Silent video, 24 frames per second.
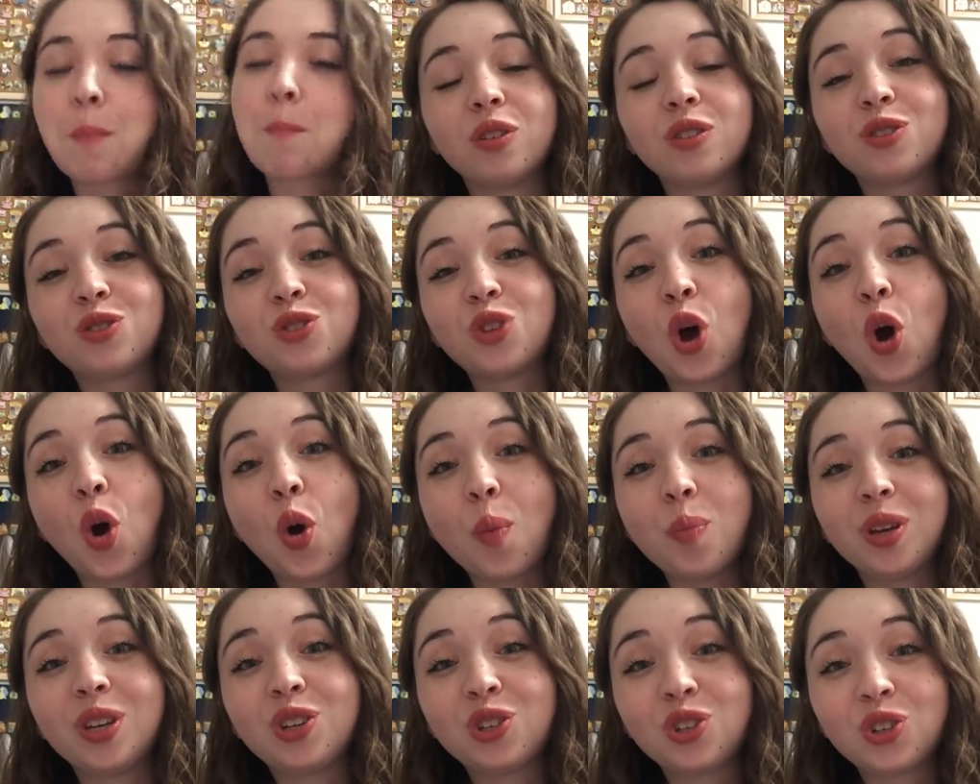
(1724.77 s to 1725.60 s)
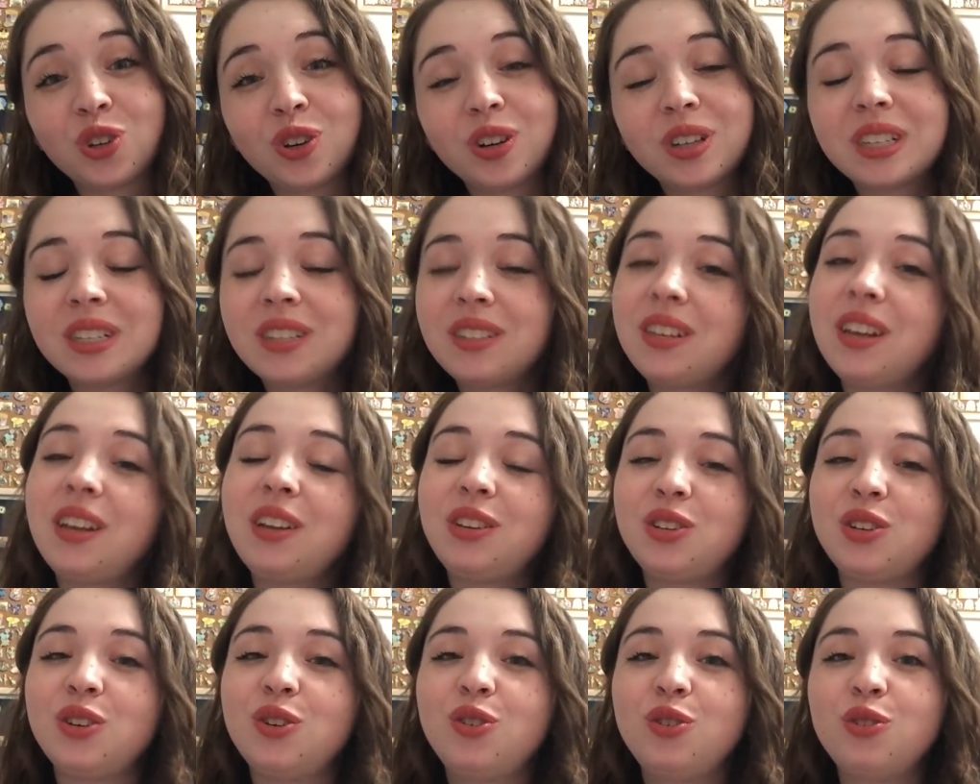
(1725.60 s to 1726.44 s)
So be sure to stay
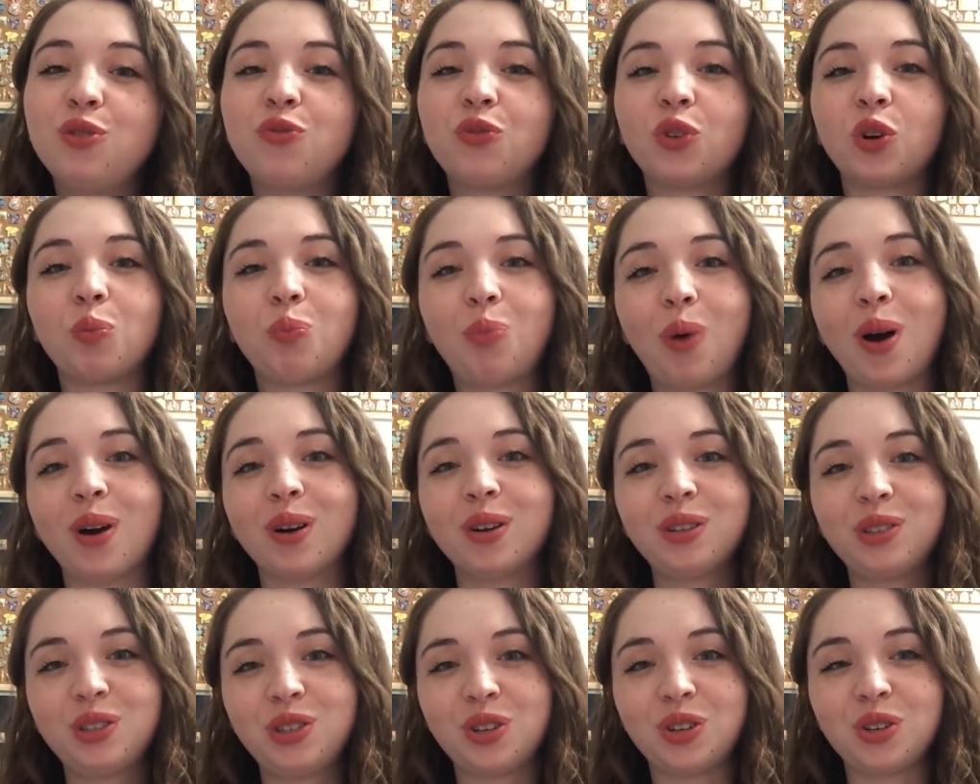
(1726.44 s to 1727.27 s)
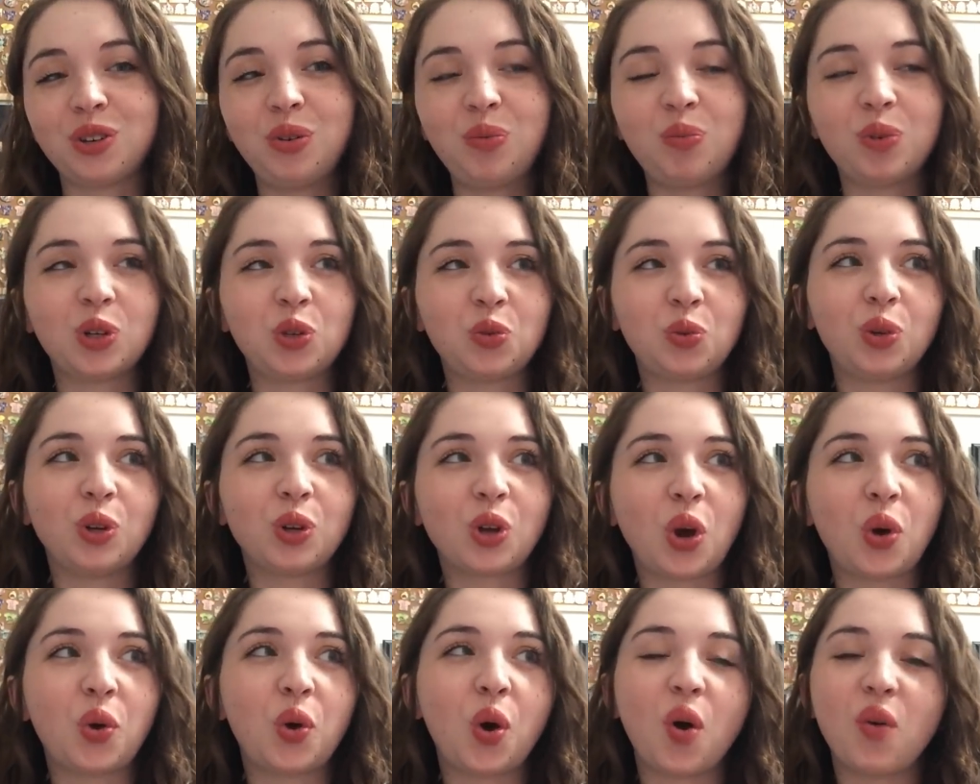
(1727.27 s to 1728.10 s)
tuned for part two, which will
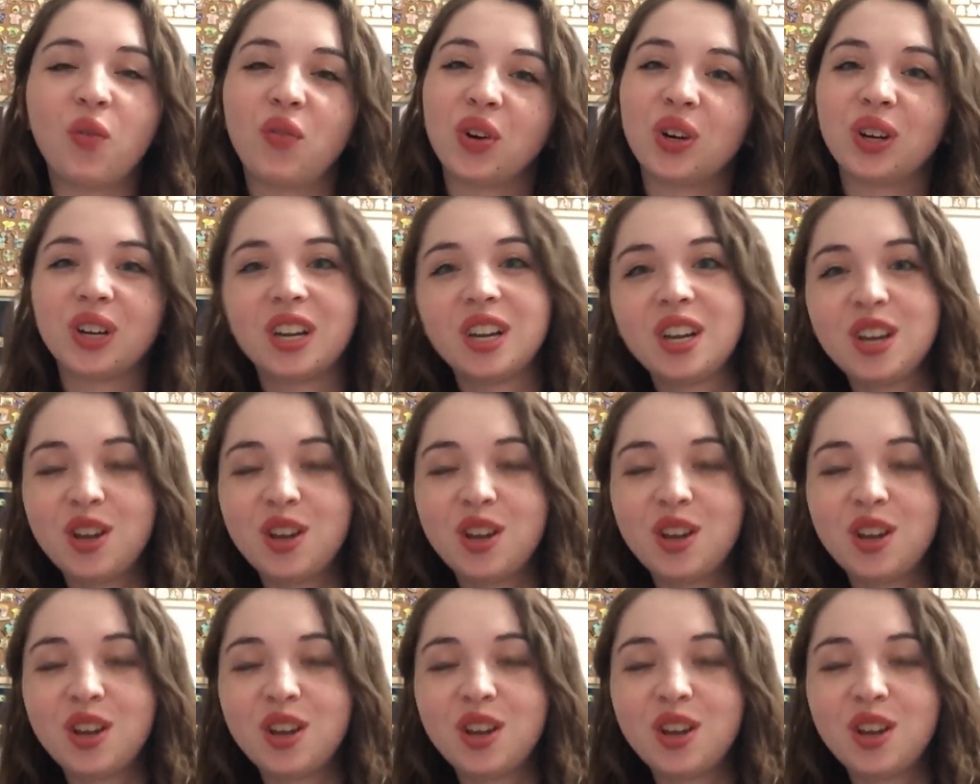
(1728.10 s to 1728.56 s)
go over